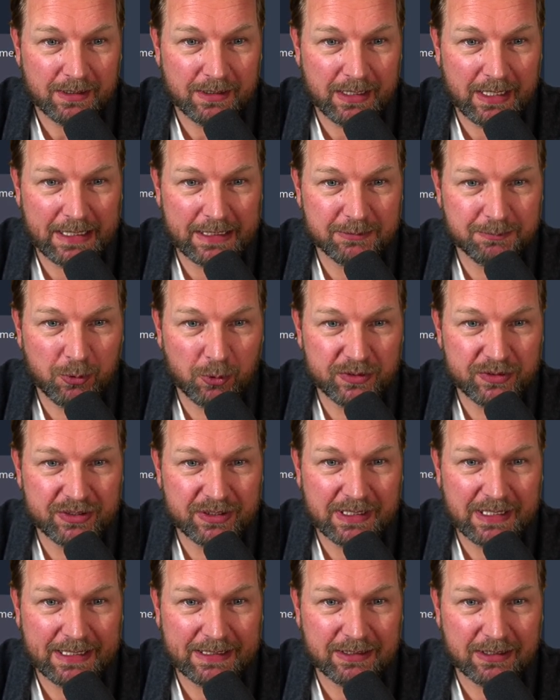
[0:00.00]
Export
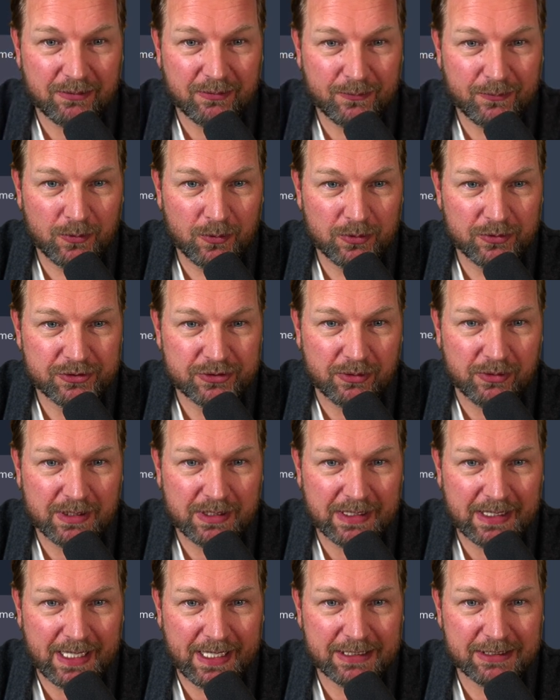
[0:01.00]
selected full, so you
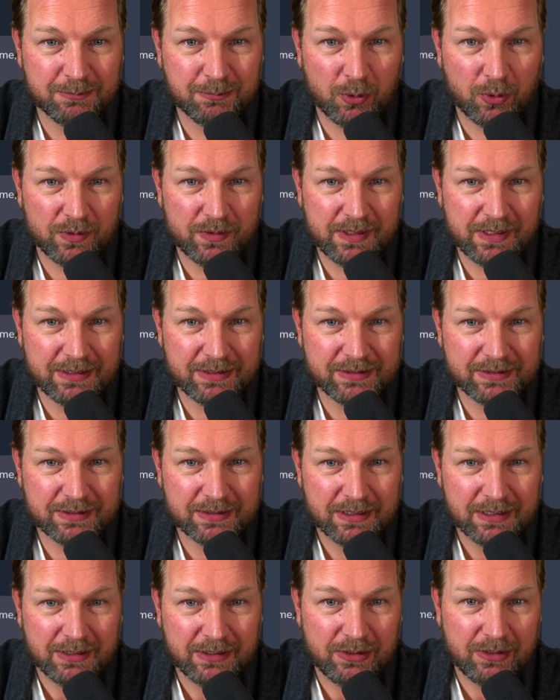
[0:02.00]
can export this.
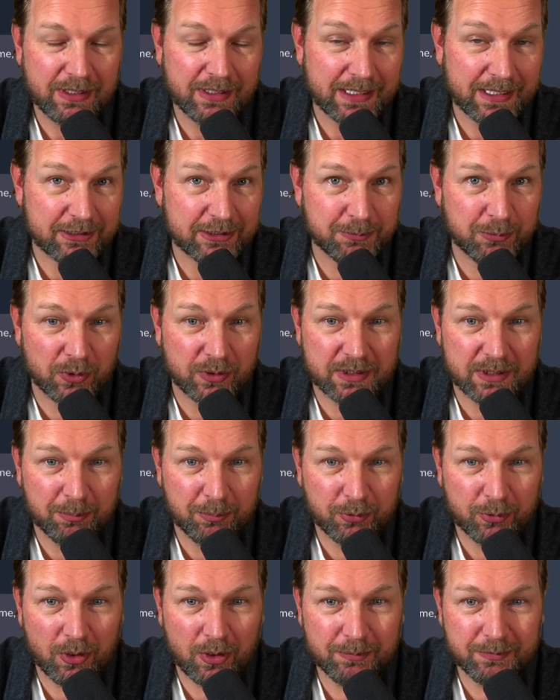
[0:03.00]
You can export the
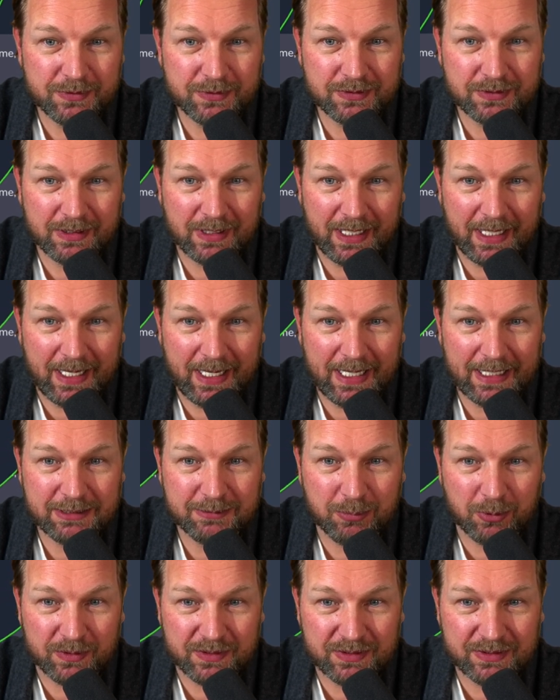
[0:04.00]
prompts,
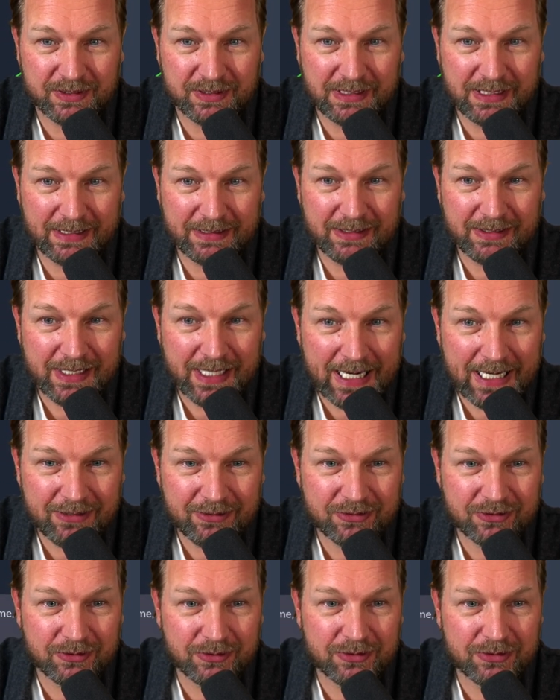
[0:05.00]
export the selected
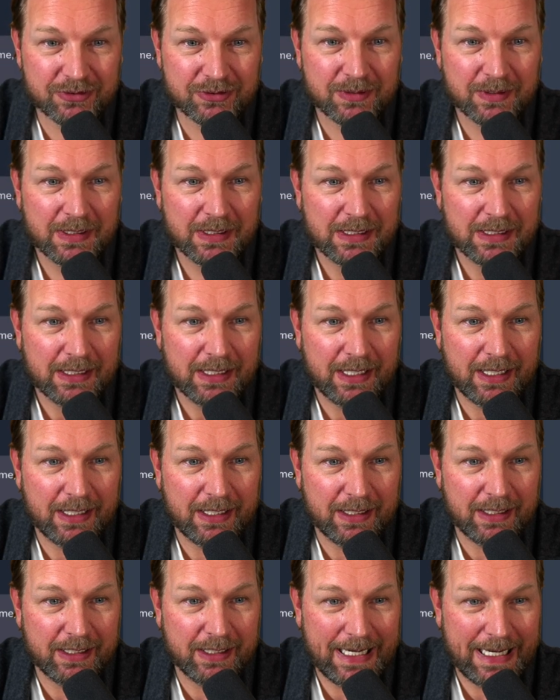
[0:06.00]
answers,
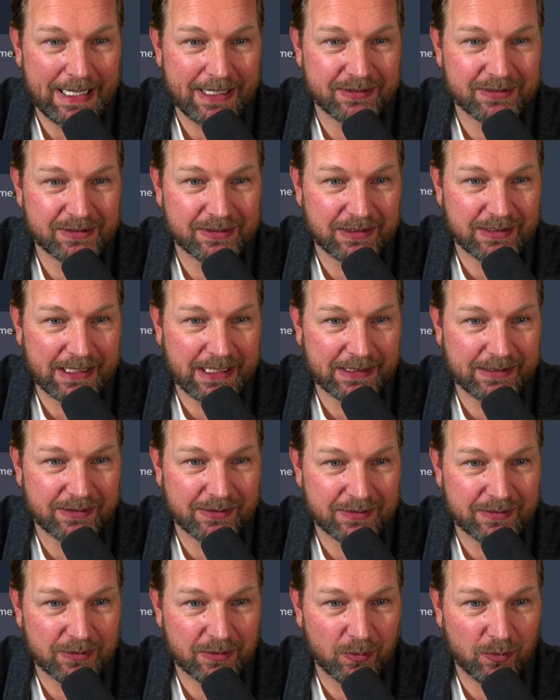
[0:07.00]
add
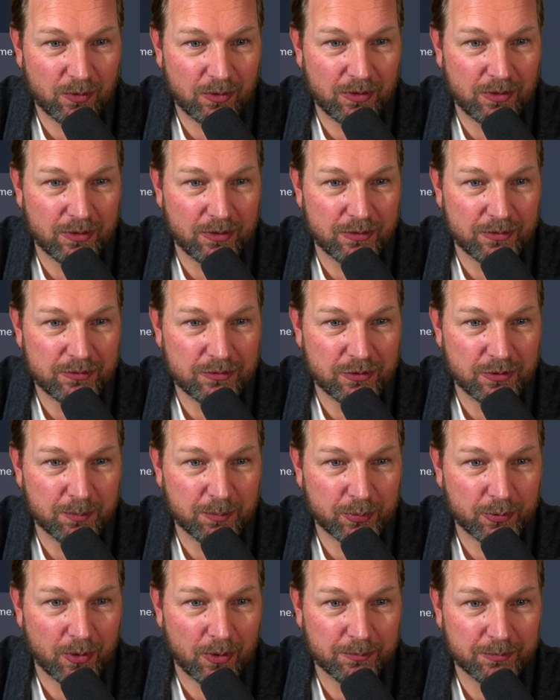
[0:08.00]
selected to
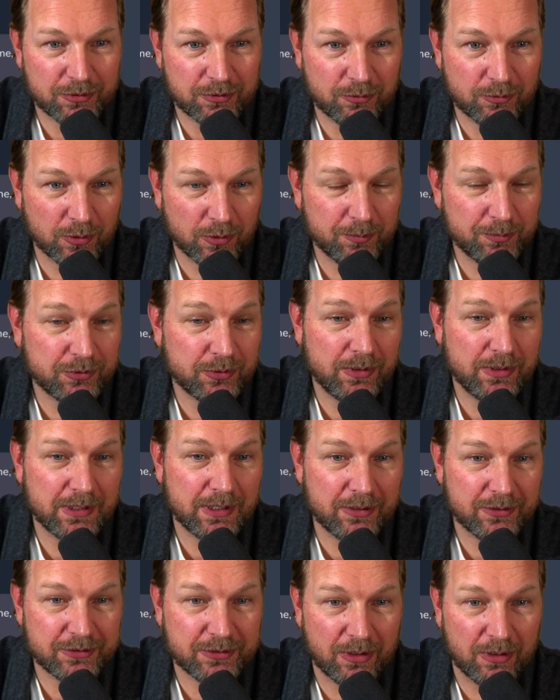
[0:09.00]
prompts group, so you can
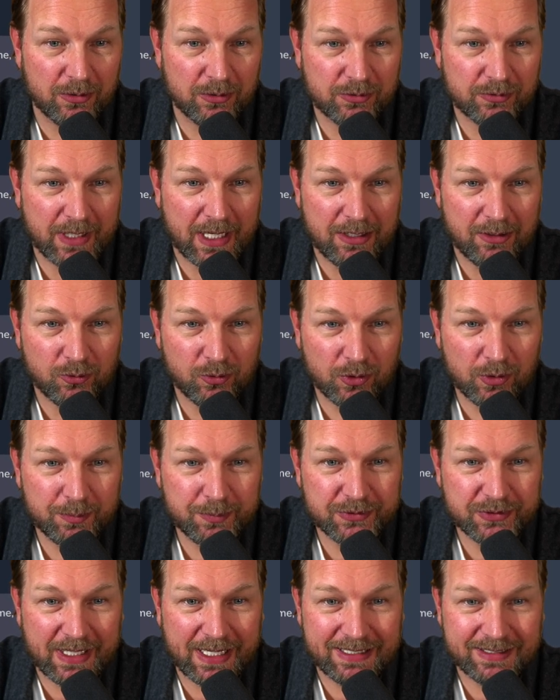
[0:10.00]
also create
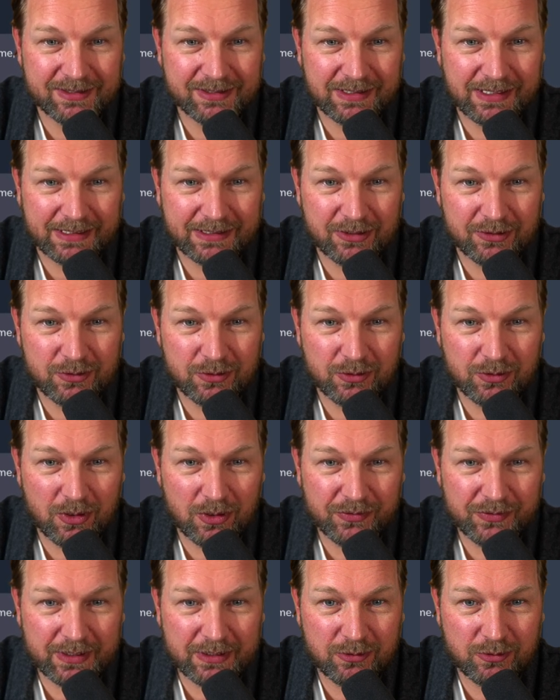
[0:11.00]
groups, add selected to
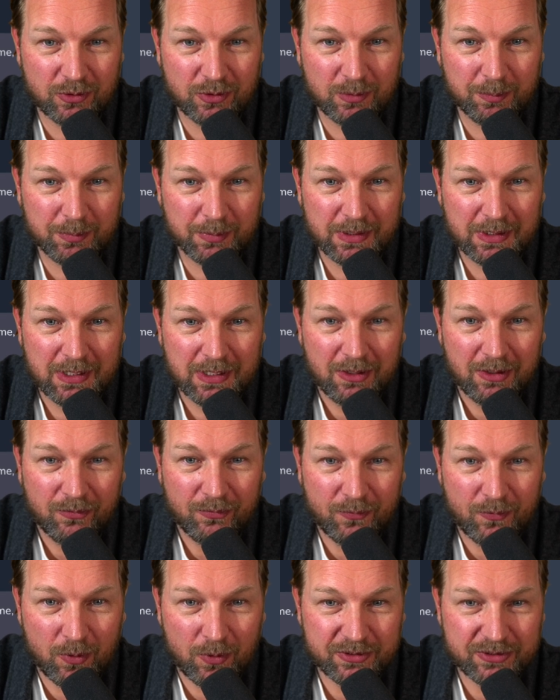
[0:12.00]
content group,
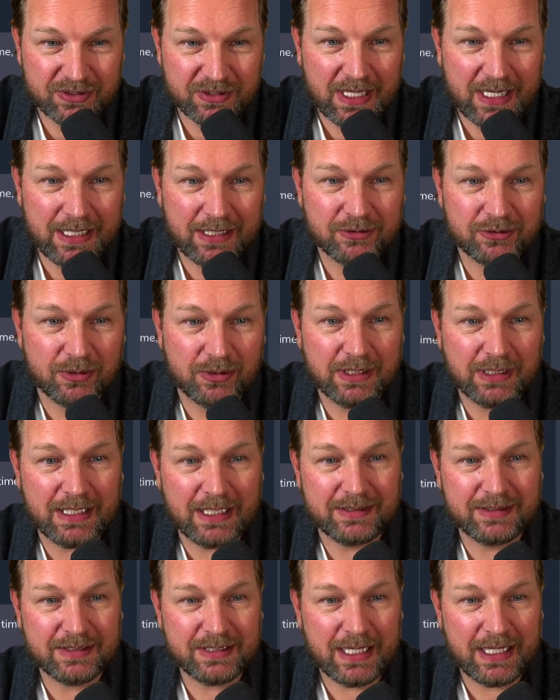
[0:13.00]
force tags, so you can
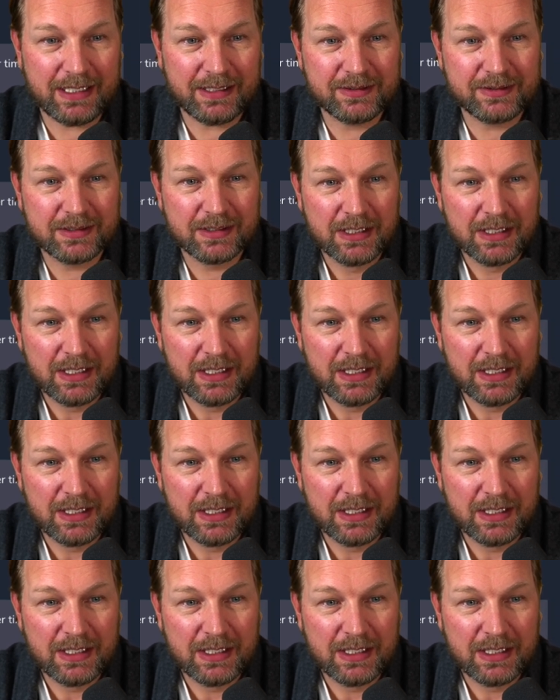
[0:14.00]
add tags.